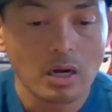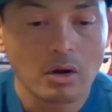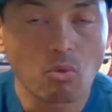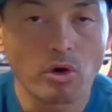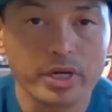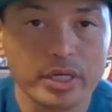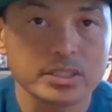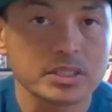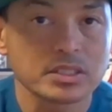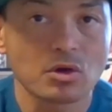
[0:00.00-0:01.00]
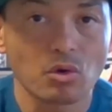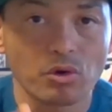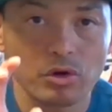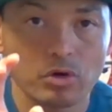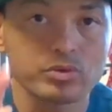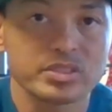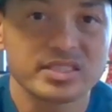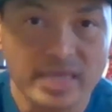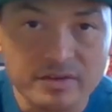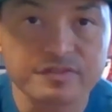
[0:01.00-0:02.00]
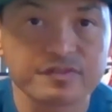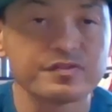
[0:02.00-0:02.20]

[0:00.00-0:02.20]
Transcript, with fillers: work is quote unquote safe.